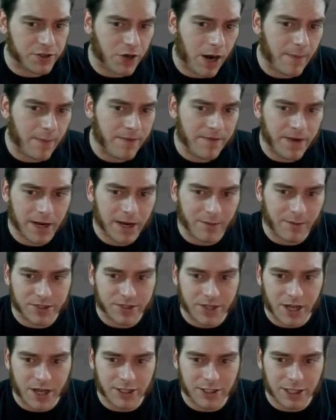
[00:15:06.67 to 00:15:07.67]
to describe the feeling
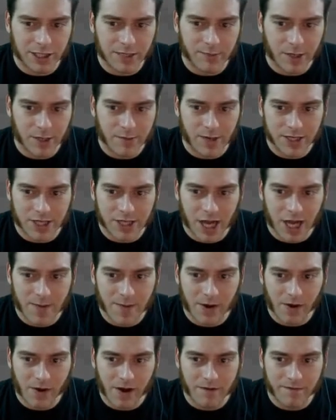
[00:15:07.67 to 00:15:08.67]
precisely, but in my
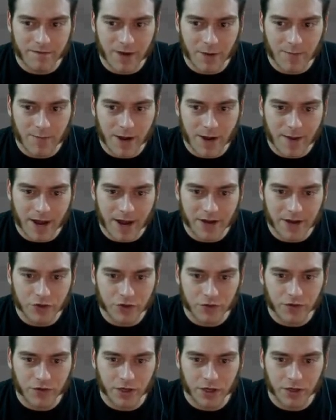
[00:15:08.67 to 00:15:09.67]
time here I have found my mind
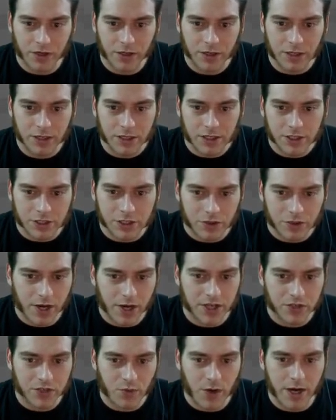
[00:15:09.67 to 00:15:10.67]
drifting in
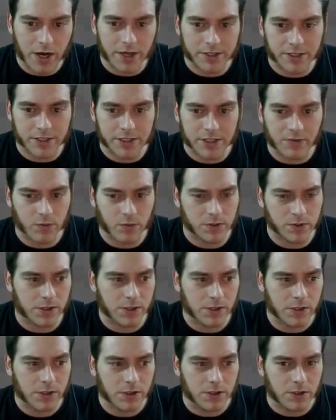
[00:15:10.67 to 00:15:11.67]
strange ways, as if it
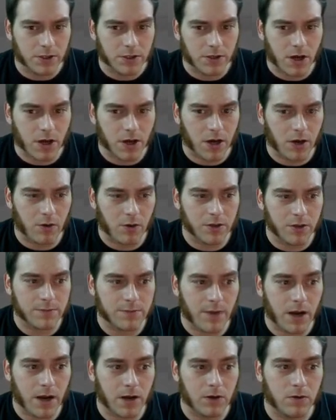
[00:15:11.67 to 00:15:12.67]
was not
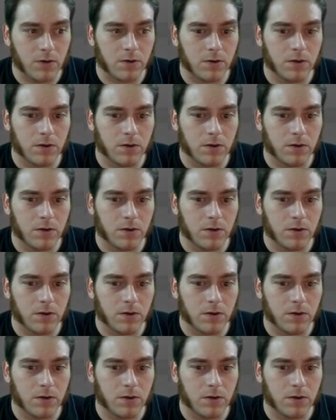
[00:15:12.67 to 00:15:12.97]
always my own.